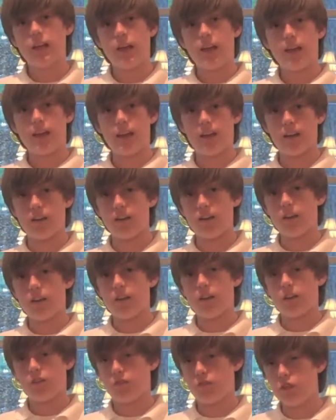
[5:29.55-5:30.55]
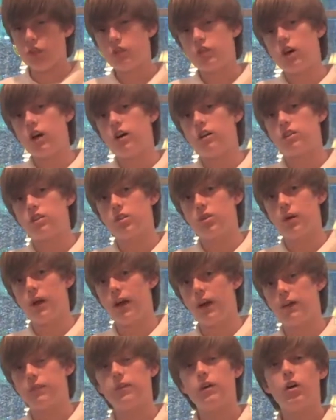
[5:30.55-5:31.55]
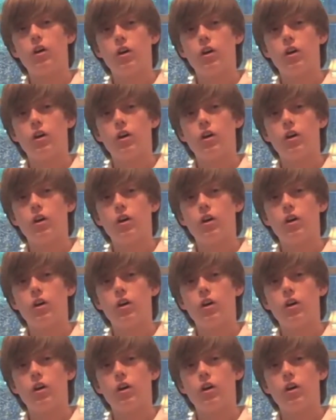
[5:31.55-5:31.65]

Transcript: and the fruits also have